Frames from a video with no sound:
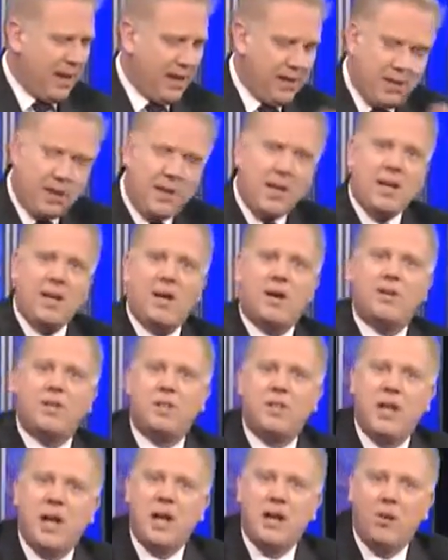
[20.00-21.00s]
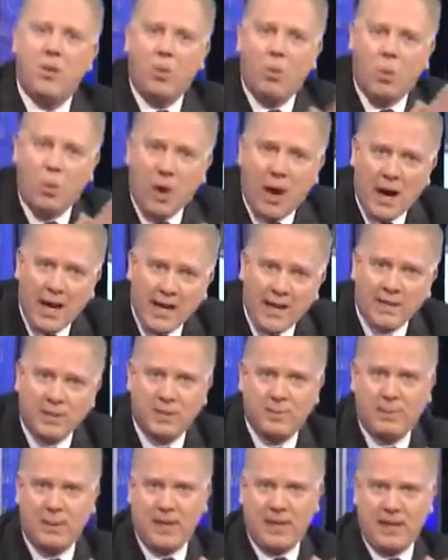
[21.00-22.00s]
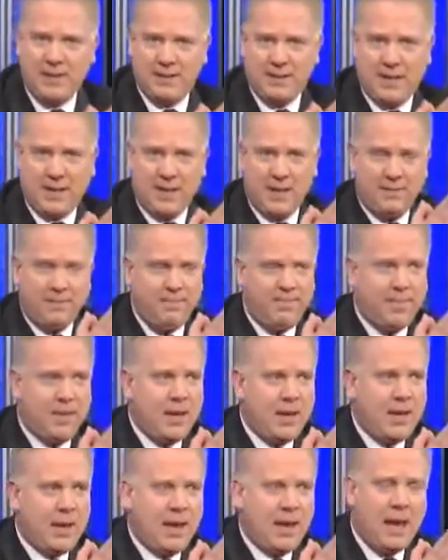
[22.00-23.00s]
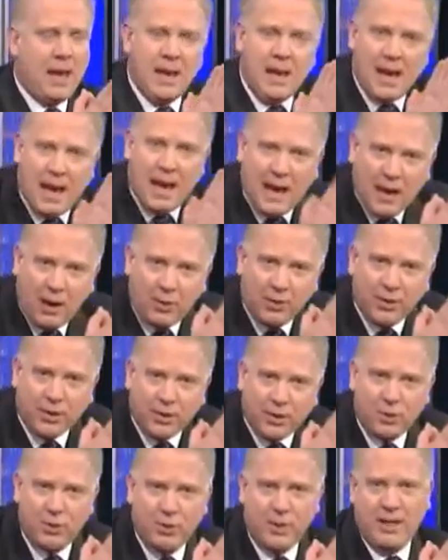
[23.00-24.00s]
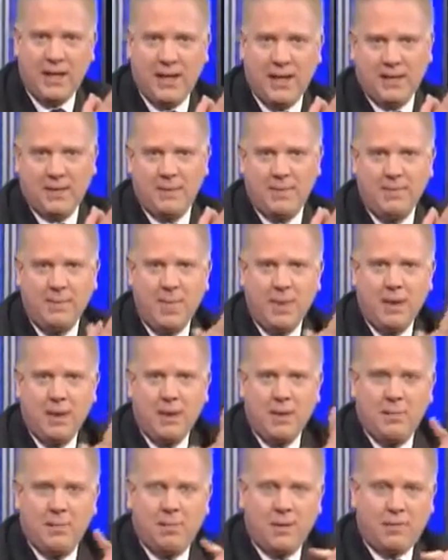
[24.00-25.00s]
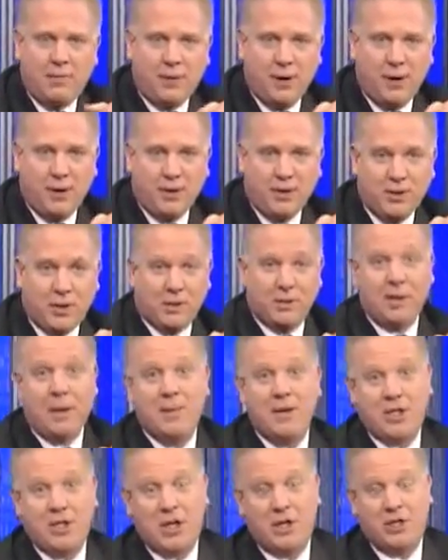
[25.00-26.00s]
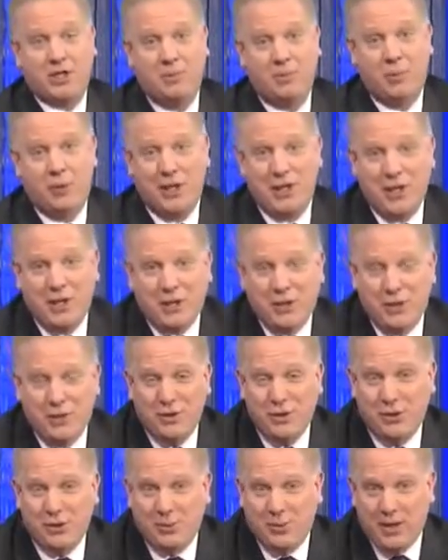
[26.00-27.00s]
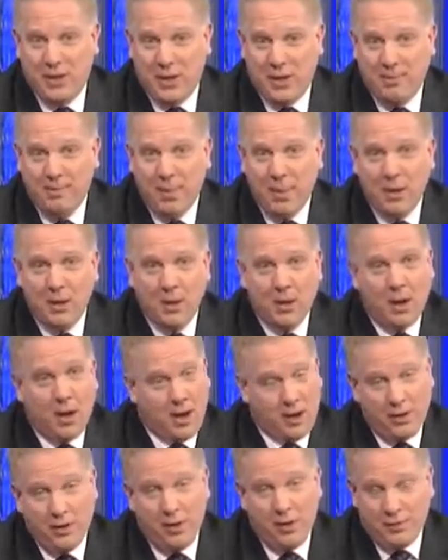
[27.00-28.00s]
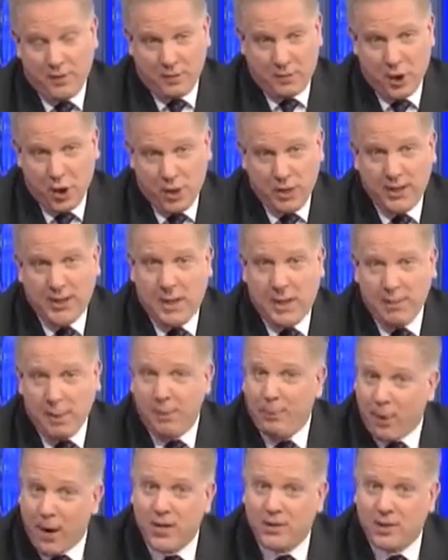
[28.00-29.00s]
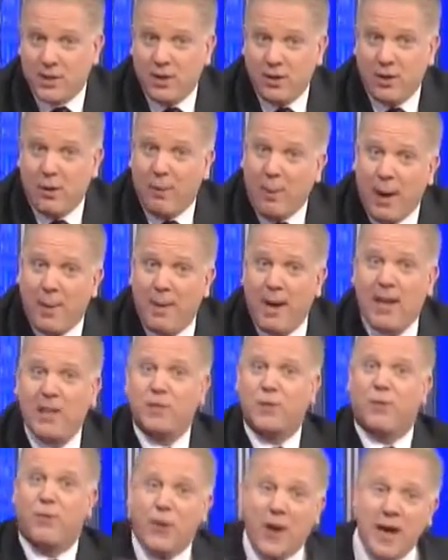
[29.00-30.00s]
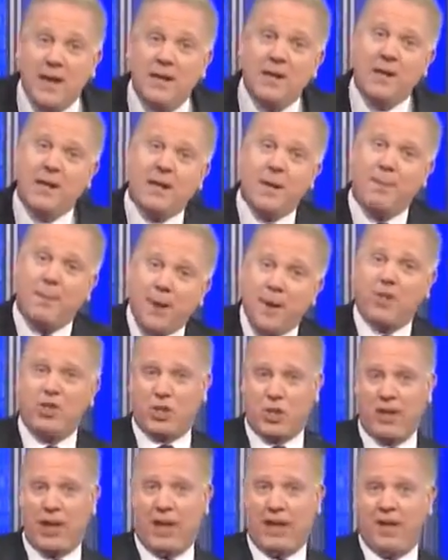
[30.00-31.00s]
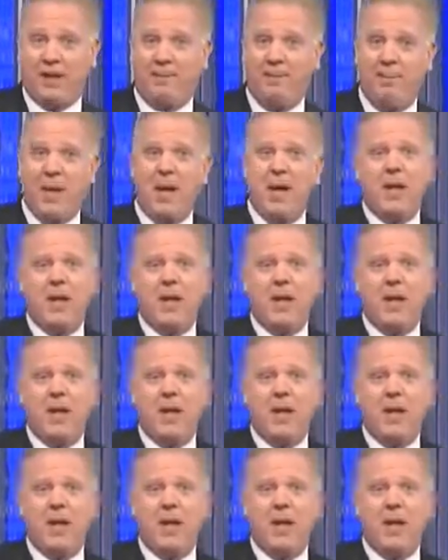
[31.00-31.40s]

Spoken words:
And you need to understand why it's being done and how they're doing it. But first, let me share some really good news with you. I don't know if you've heard it yet, but President Obama has finally capitulated.